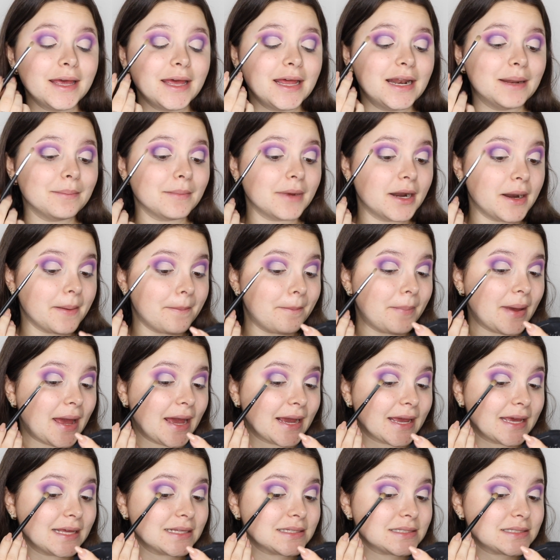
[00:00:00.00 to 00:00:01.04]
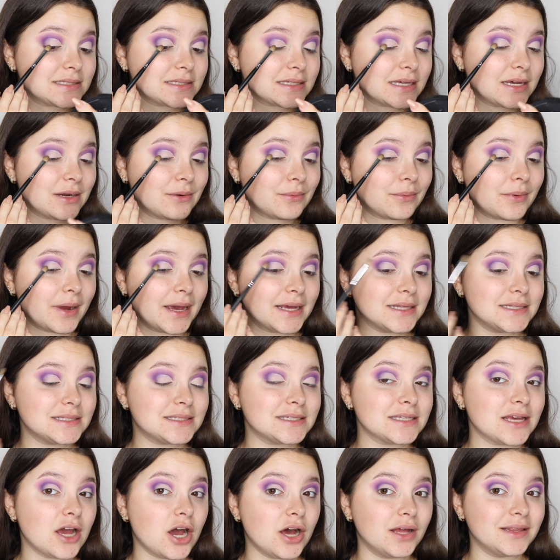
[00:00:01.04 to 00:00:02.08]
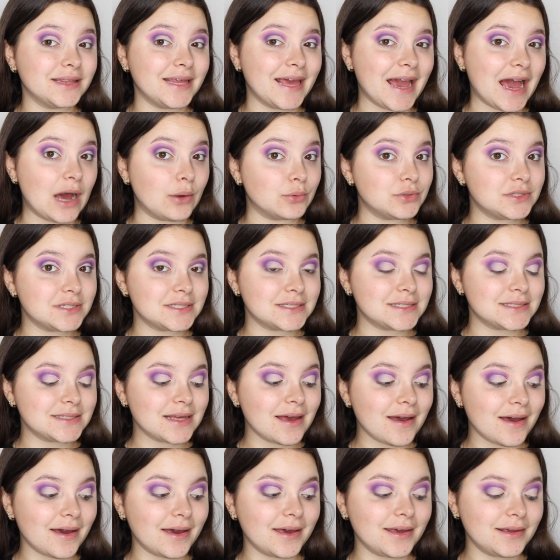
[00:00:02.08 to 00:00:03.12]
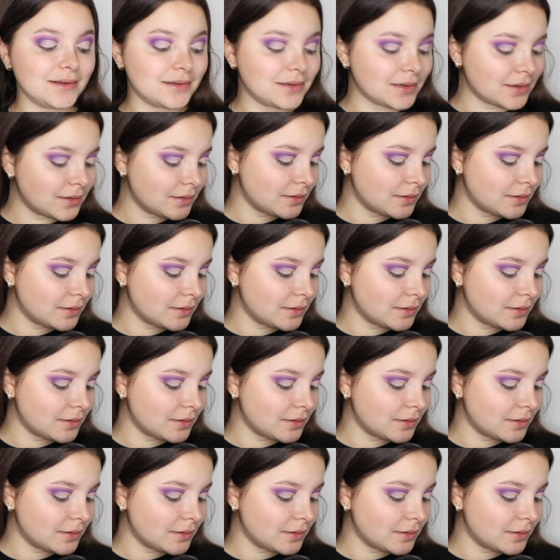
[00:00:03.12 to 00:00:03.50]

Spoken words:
and I'm gonna pack it right on the outside.